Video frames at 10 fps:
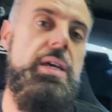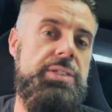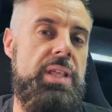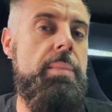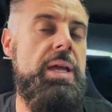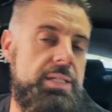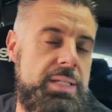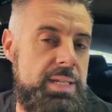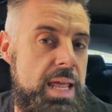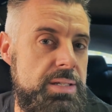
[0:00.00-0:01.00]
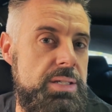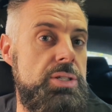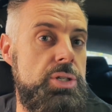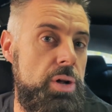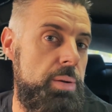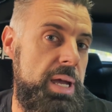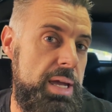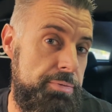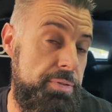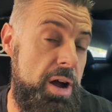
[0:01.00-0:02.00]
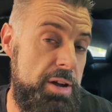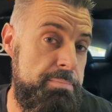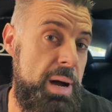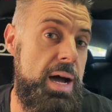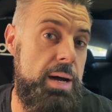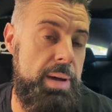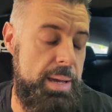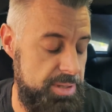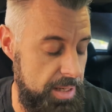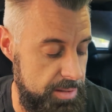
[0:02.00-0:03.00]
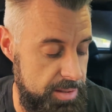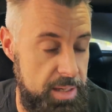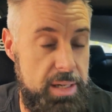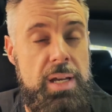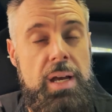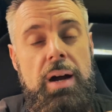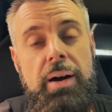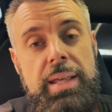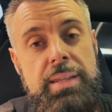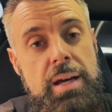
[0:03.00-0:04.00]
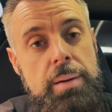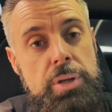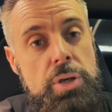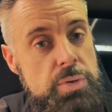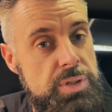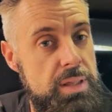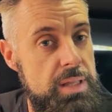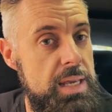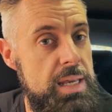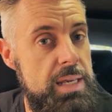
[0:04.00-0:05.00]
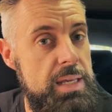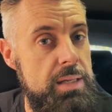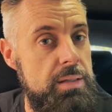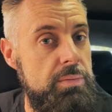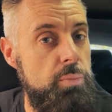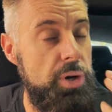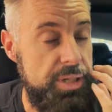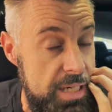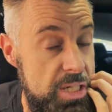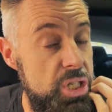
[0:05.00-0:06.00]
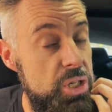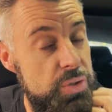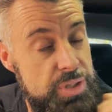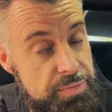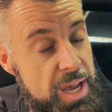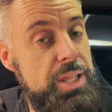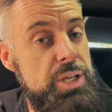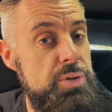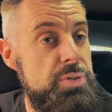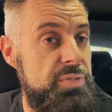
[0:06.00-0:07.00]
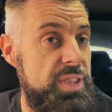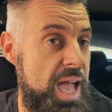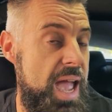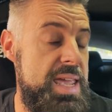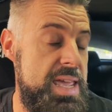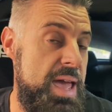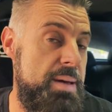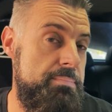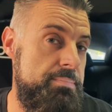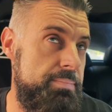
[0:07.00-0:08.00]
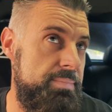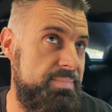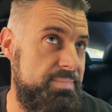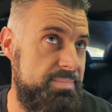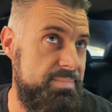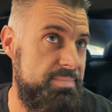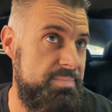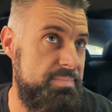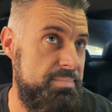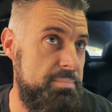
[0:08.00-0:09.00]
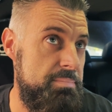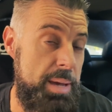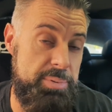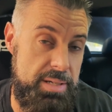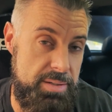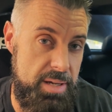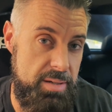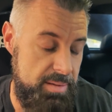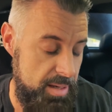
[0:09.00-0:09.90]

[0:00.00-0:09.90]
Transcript: So that means the sensor's got to be a 5 bar MAP sensor. I ended up wanting to use the values for the AEM MAP sensor,